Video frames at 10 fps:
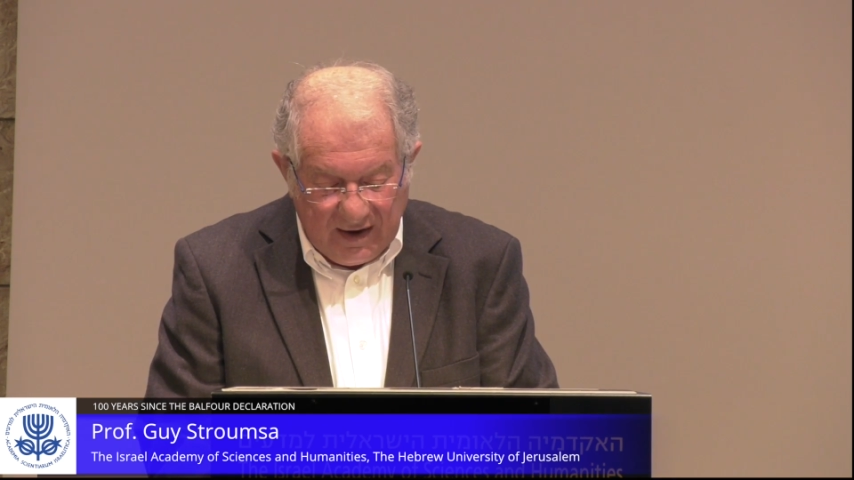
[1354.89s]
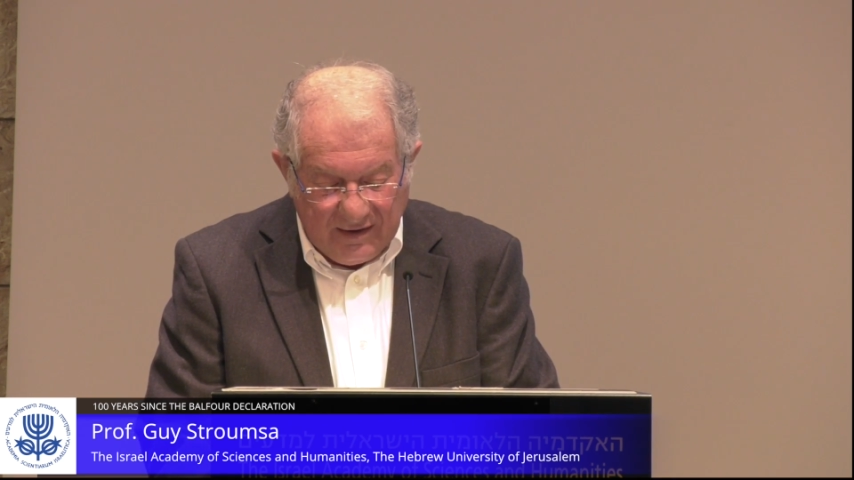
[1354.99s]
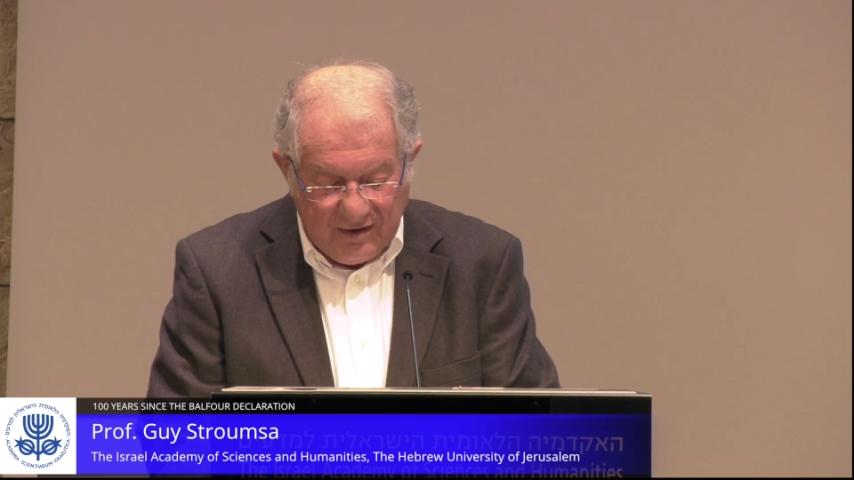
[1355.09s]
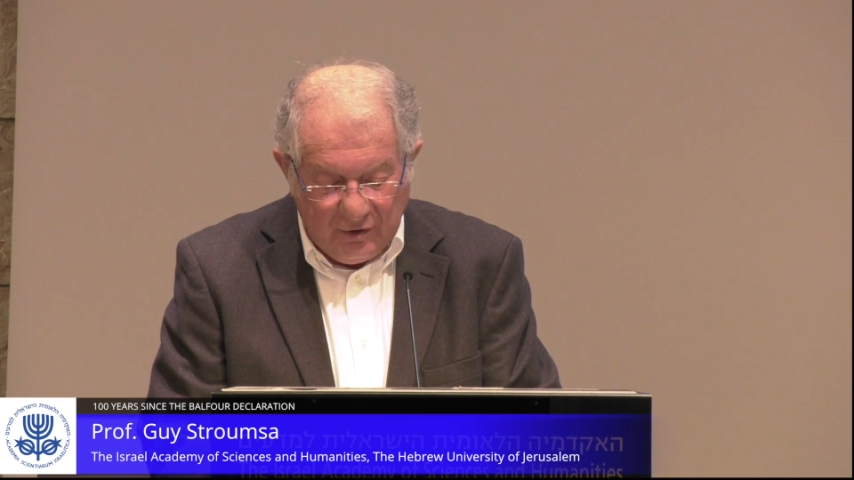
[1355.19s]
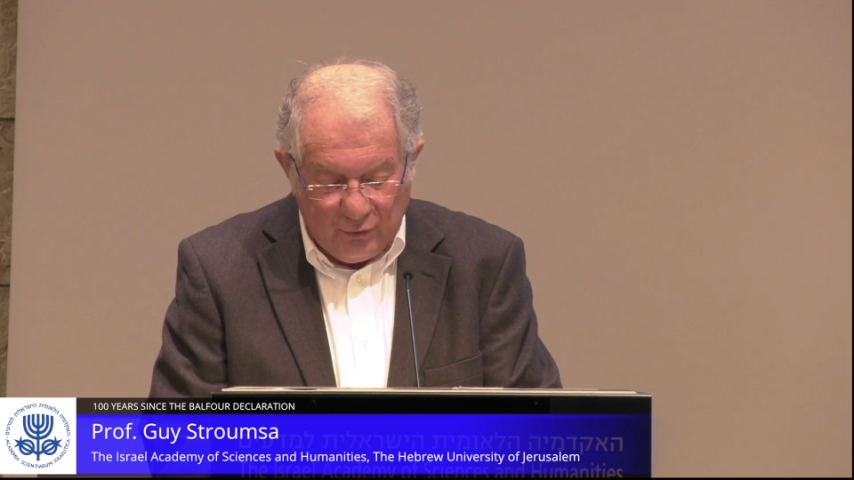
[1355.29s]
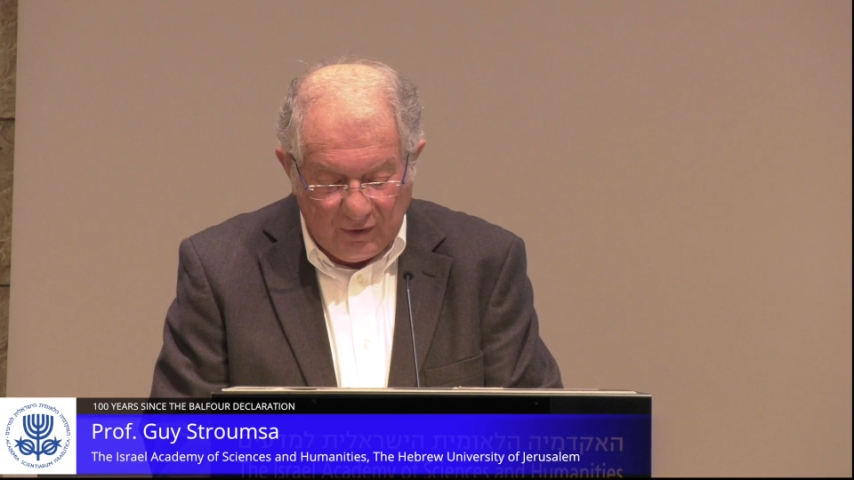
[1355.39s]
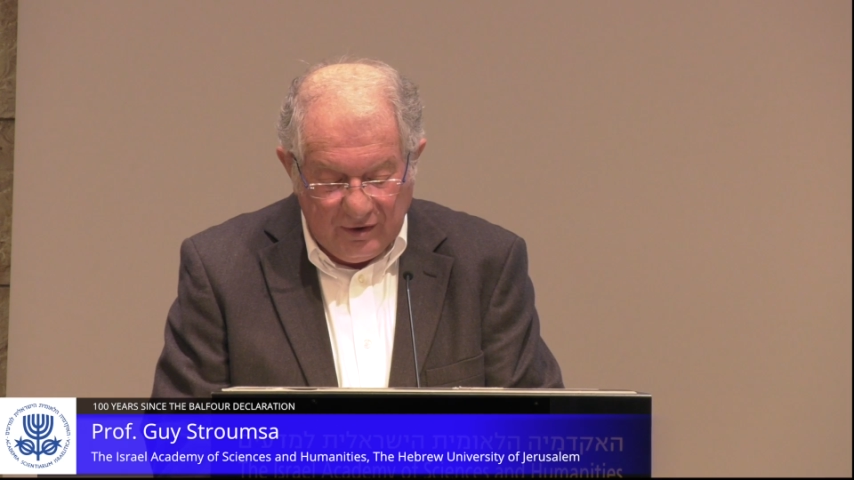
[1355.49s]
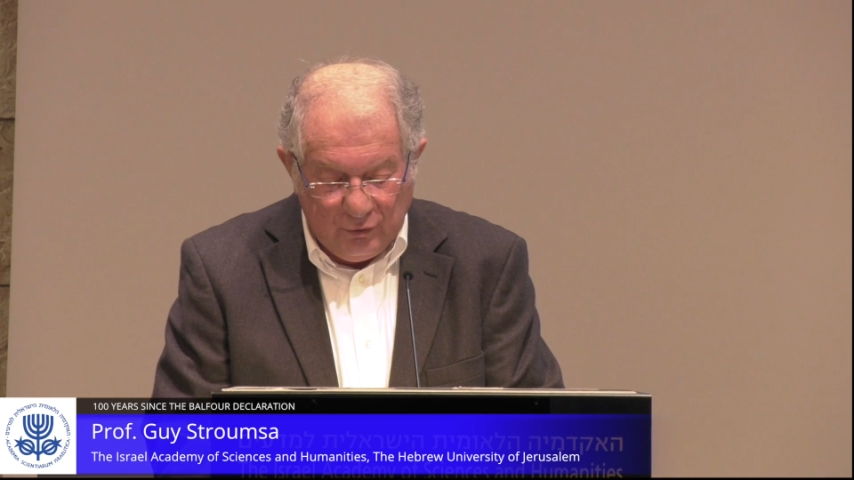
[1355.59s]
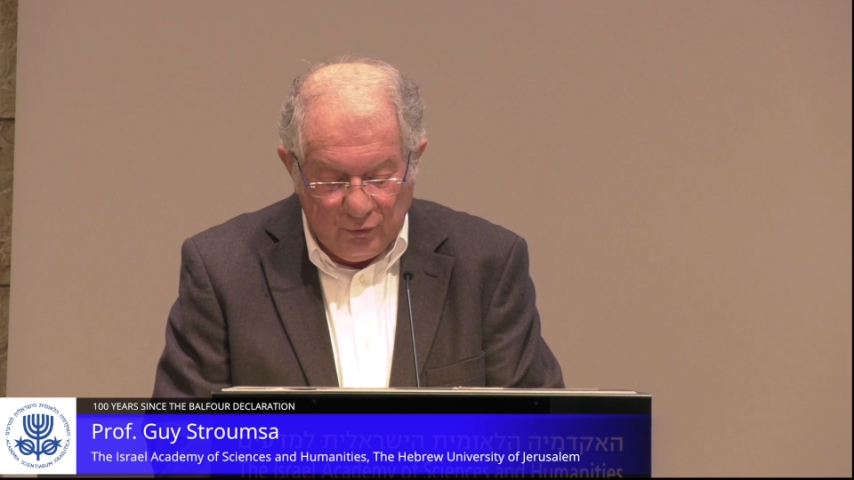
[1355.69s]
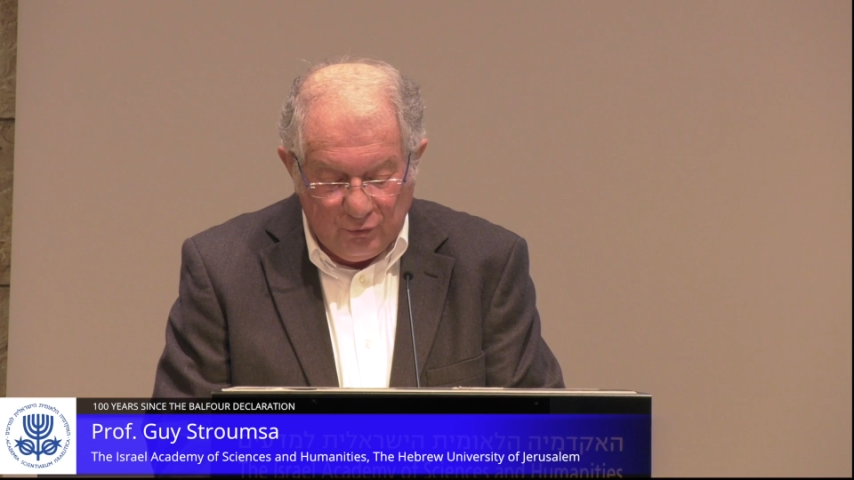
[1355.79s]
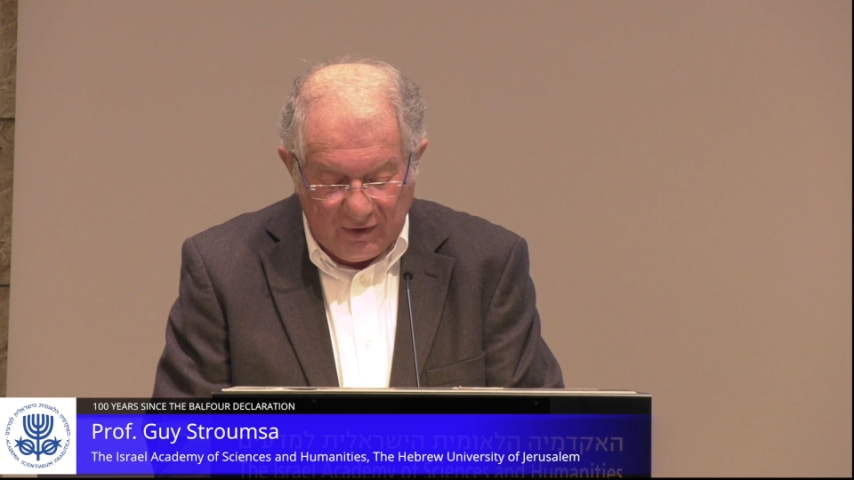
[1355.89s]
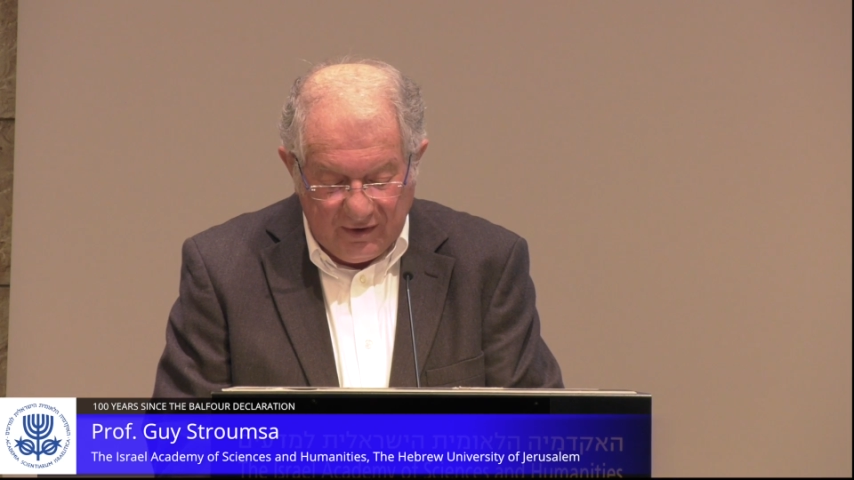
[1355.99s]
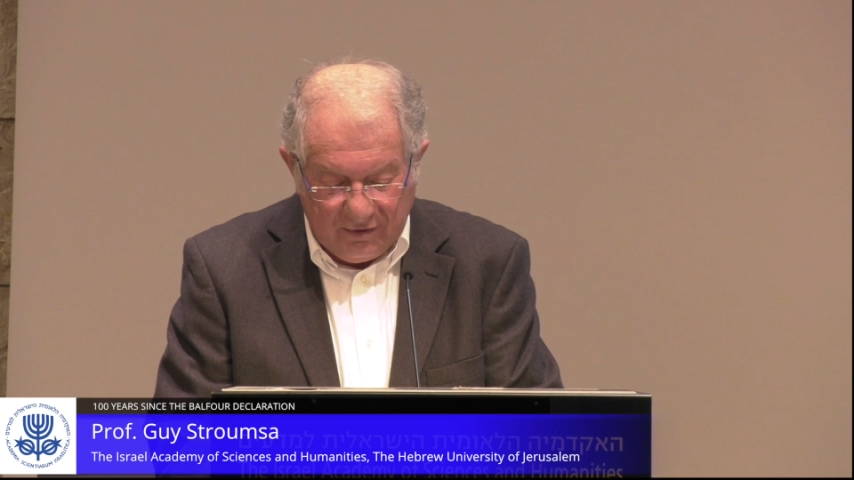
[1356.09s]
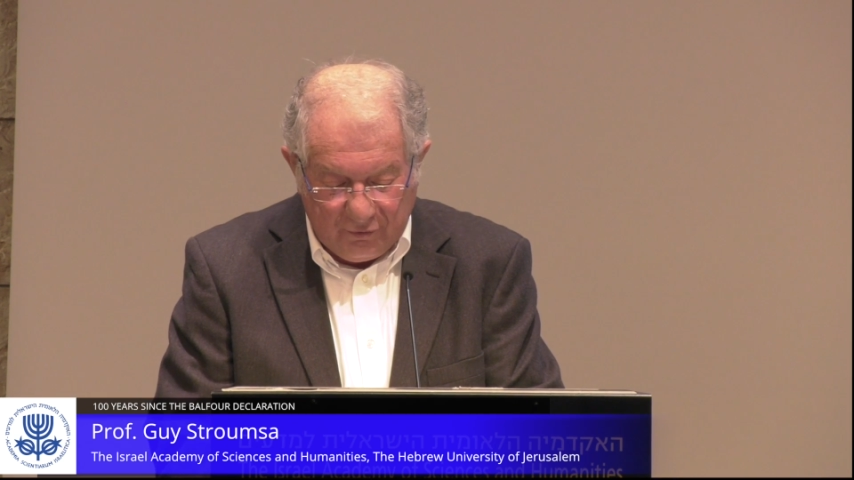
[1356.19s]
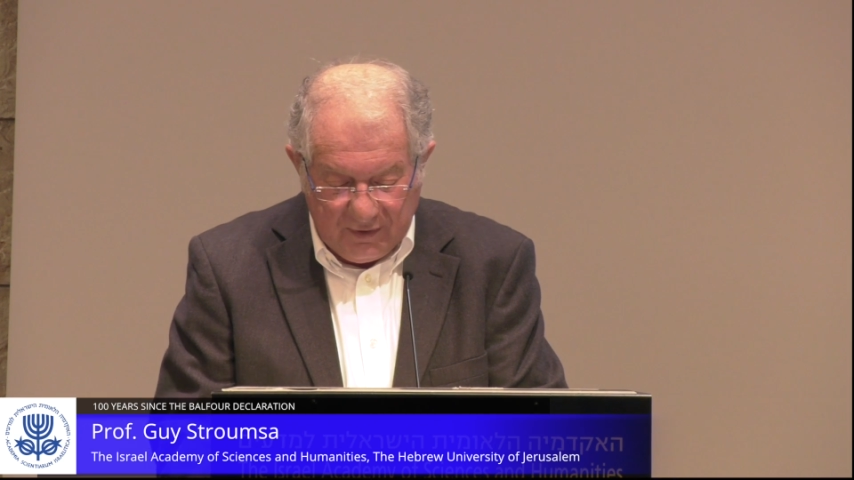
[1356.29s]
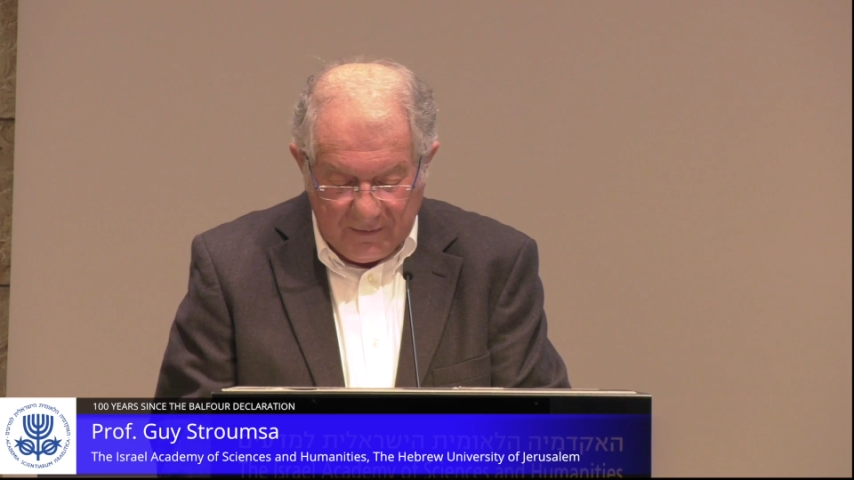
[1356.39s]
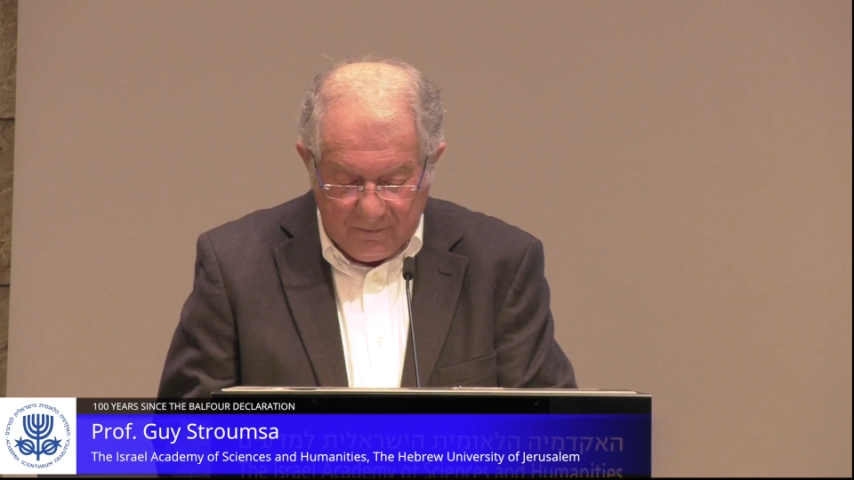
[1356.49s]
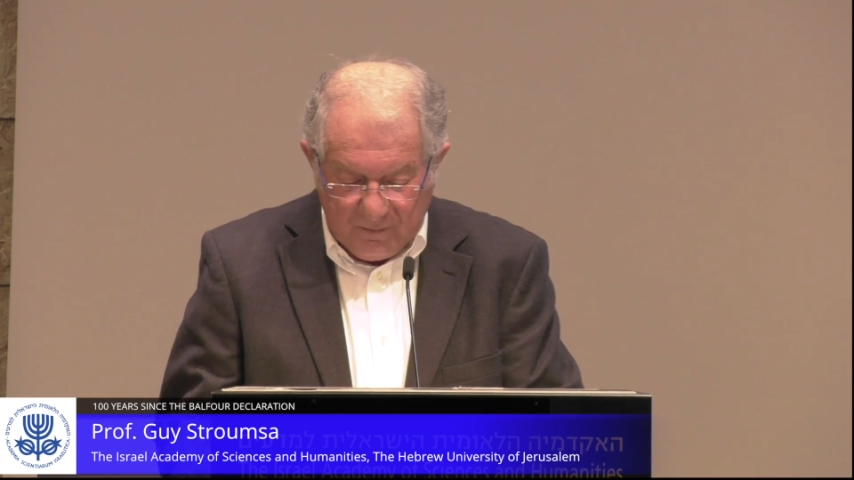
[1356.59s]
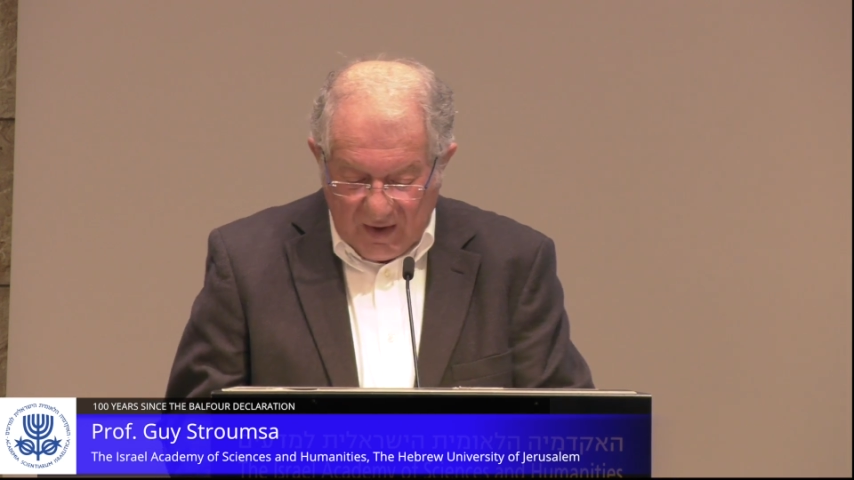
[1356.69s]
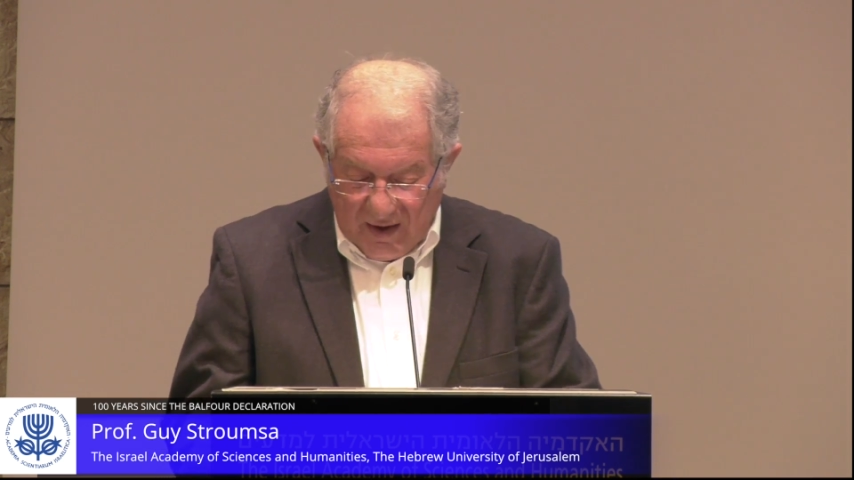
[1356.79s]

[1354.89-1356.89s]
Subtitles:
1922-23.